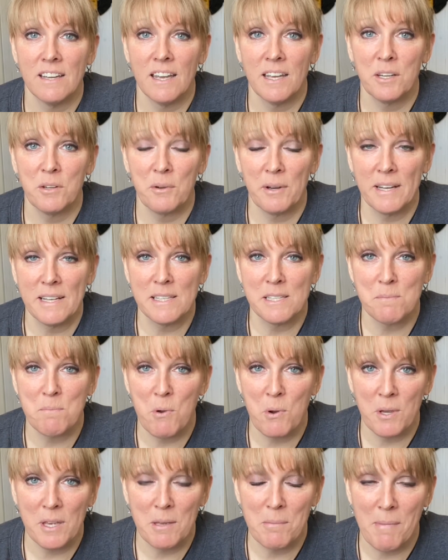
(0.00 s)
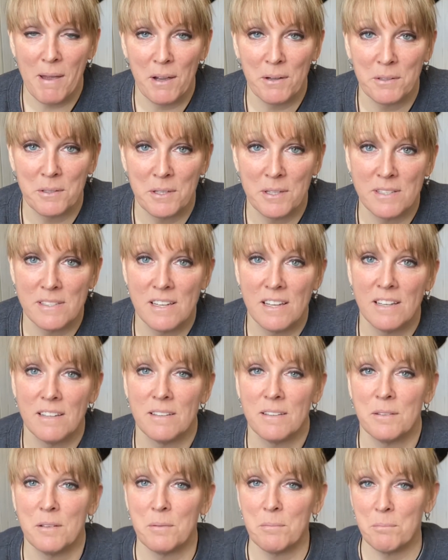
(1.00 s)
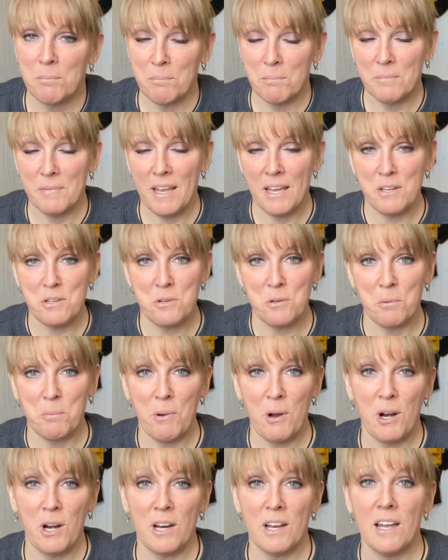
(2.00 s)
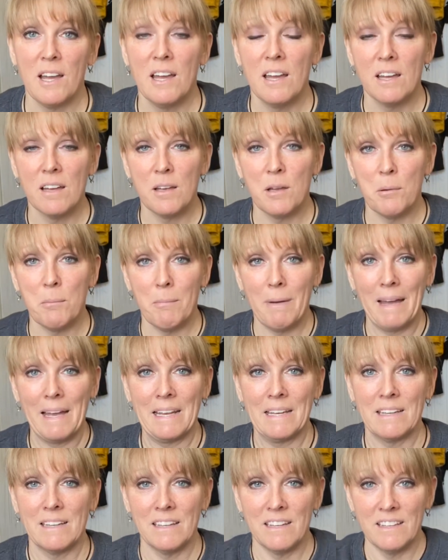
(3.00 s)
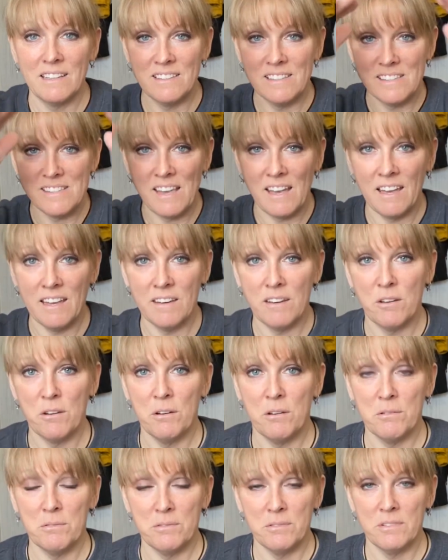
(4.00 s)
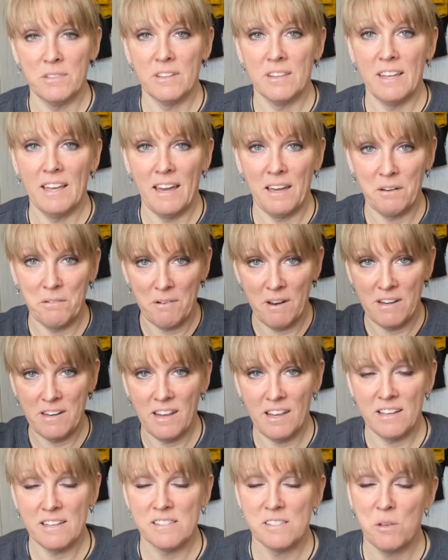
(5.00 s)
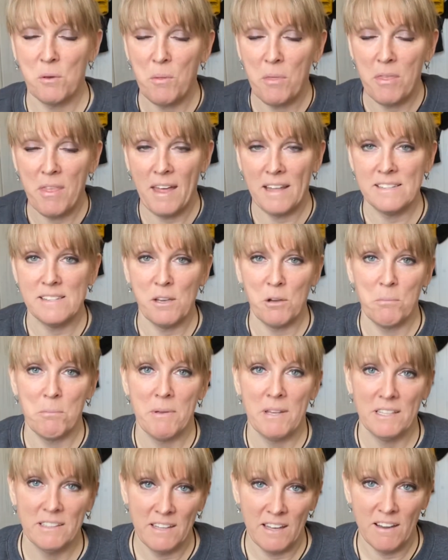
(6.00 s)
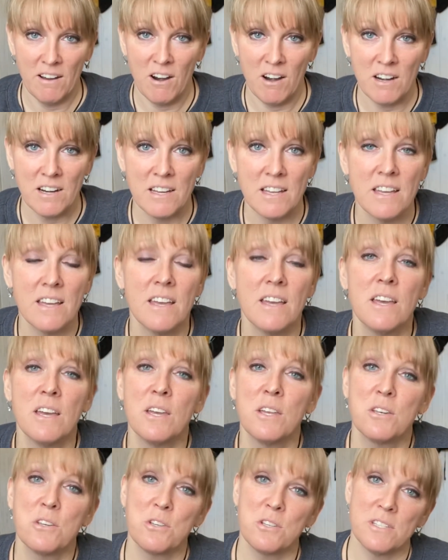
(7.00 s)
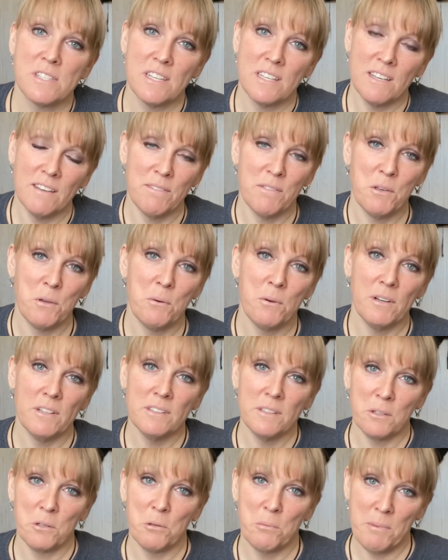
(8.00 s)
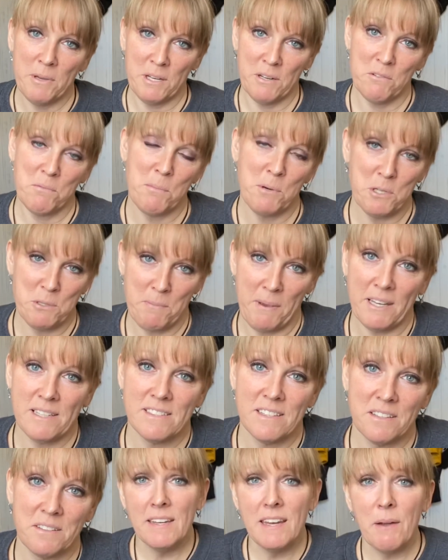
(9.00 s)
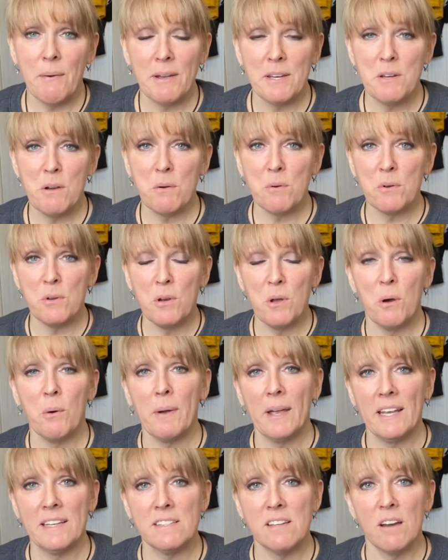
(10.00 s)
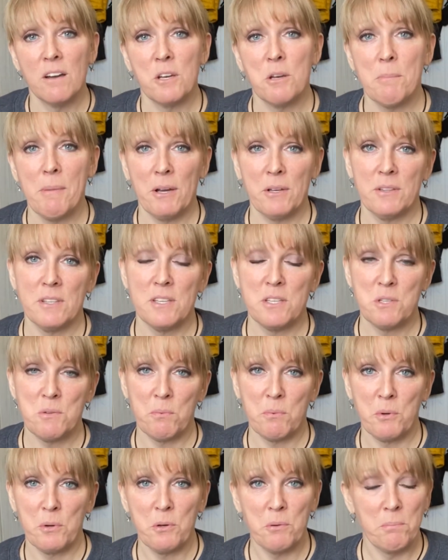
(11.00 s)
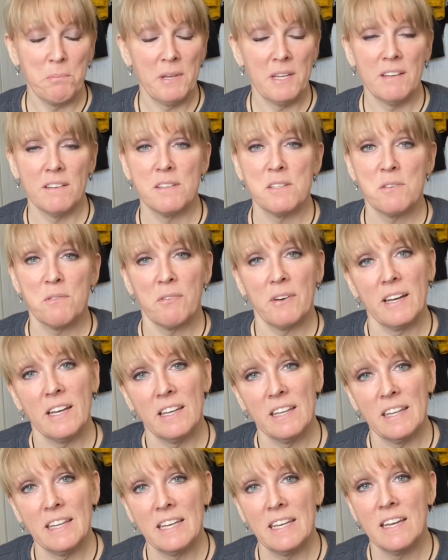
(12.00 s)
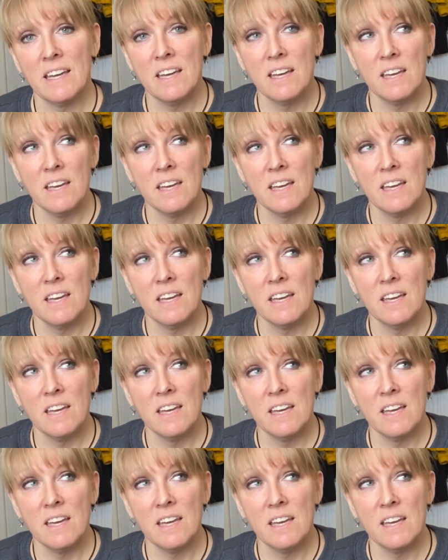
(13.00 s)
and Great Smoky Mountain National Park combined inside of the Adirondacks. So that's how big they are, just to give you a little bit of perspective. Now, I don't know a ton about this route because frankly,